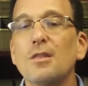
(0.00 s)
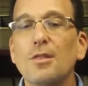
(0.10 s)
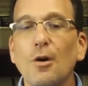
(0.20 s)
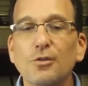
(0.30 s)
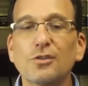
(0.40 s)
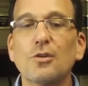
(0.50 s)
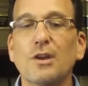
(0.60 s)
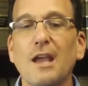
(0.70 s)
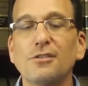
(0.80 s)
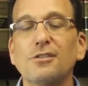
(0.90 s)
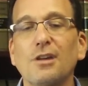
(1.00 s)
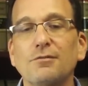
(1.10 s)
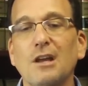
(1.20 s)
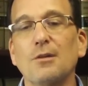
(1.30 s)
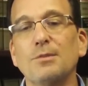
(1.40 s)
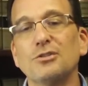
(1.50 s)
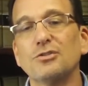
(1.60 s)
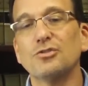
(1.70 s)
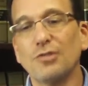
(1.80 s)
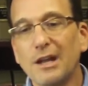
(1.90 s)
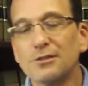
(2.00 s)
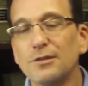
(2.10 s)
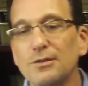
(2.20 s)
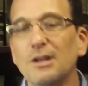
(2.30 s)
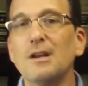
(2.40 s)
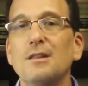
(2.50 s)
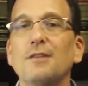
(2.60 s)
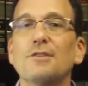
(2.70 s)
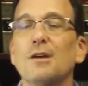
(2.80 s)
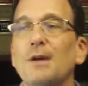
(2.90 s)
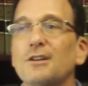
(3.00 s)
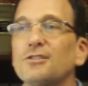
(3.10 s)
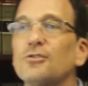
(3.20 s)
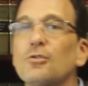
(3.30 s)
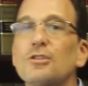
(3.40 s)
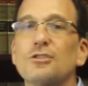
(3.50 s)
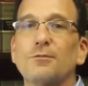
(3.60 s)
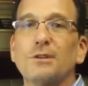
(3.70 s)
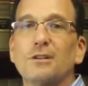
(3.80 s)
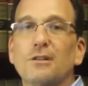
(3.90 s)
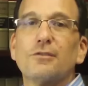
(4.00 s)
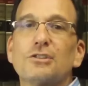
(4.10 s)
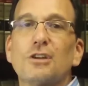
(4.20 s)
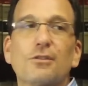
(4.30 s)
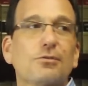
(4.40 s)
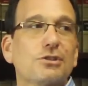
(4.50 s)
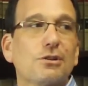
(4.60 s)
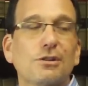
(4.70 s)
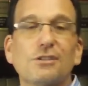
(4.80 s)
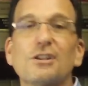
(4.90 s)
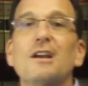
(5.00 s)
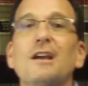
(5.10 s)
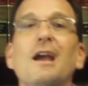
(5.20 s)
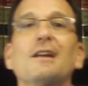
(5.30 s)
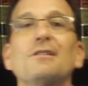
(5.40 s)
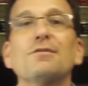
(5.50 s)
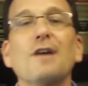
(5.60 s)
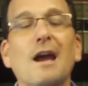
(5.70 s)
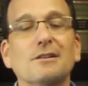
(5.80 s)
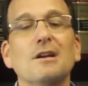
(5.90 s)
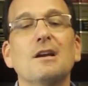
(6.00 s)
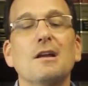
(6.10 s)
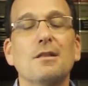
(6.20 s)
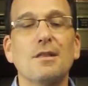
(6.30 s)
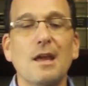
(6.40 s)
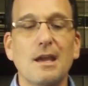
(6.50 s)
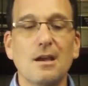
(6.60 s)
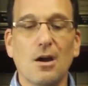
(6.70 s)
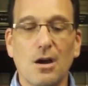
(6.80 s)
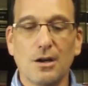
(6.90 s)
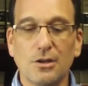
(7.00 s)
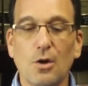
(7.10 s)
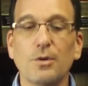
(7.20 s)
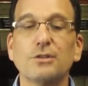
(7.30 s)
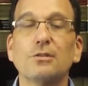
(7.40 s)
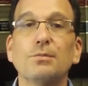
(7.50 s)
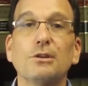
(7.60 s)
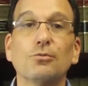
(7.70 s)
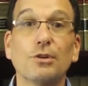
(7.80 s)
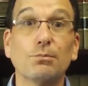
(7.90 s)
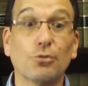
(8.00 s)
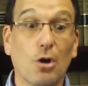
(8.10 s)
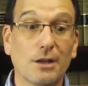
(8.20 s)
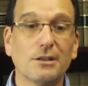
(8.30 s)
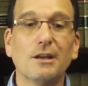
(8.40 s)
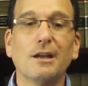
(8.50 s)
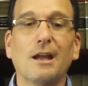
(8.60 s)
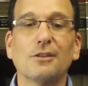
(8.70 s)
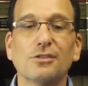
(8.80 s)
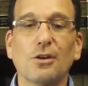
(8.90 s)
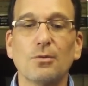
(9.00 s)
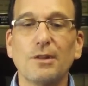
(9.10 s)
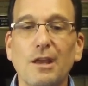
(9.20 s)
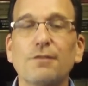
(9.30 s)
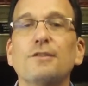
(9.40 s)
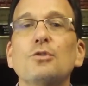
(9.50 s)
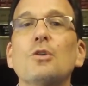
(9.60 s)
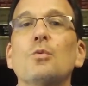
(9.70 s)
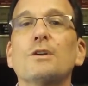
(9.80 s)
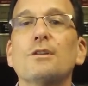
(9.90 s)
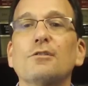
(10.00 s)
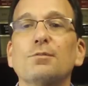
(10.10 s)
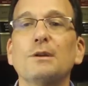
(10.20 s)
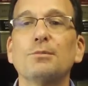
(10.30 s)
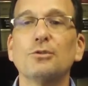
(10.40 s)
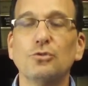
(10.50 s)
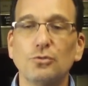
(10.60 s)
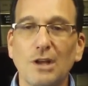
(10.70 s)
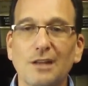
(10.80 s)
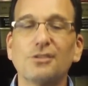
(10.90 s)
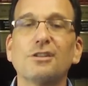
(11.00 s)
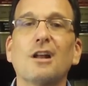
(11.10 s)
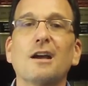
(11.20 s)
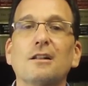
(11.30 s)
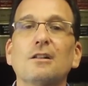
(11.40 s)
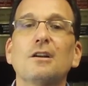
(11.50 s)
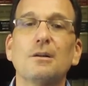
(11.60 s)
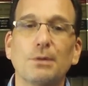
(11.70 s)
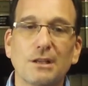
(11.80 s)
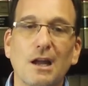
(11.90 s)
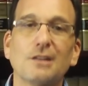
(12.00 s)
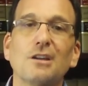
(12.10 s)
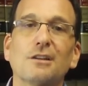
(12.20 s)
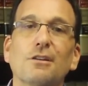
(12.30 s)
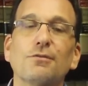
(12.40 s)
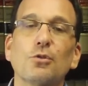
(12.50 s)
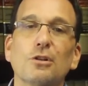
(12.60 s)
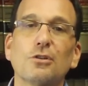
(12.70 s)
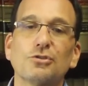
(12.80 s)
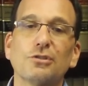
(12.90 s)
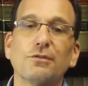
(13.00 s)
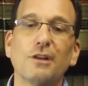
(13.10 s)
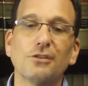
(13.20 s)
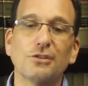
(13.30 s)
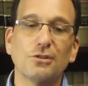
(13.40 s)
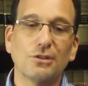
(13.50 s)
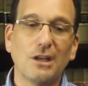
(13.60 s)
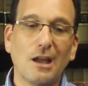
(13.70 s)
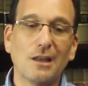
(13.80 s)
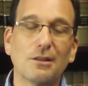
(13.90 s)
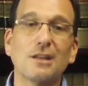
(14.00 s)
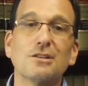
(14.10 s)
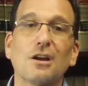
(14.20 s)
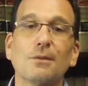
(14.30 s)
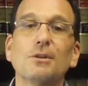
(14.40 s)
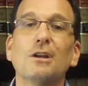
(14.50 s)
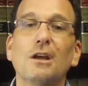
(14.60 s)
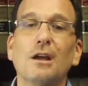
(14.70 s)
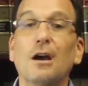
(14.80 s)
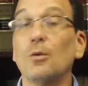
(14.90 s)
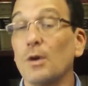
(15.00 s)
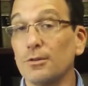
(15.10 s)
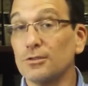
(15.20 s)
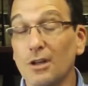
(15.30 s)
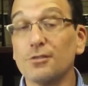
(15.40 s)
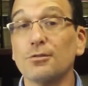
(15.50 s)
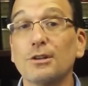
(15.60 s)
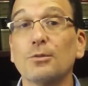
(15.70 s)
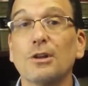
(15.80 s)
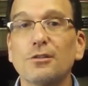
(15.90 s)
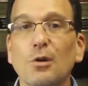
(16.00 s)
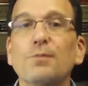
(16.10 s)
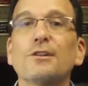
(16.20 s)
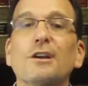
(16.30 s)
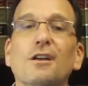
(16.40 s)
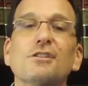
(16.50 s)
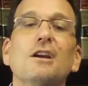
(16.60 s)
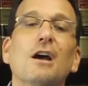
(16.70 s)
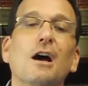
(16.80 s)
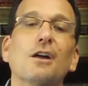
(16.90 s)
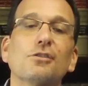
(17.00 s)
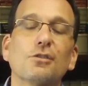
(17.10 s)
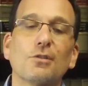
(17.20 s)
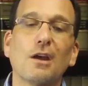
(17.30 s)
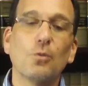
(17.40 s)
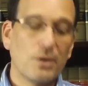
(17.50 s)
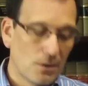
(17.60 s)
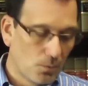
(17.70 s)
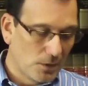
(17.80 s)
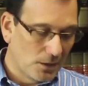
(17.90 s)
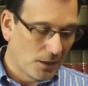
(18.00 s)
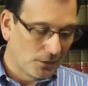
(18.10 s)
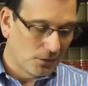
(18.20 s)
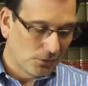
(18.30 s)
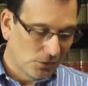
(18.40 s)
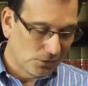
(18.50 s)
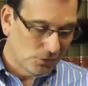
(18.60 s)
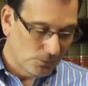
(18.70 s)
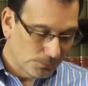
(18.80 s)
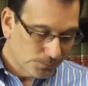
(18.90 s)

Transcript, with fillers: Those cases have now been transferred, they've come out of storage, they've been delivered to other attorneys, and in fact, they are going to be rebrought. And so if you are one of people, do not sit idle, but contact a foreclosure defense attorney at that time, whether it's us or anyone else, hopefully us, so that we can assist you.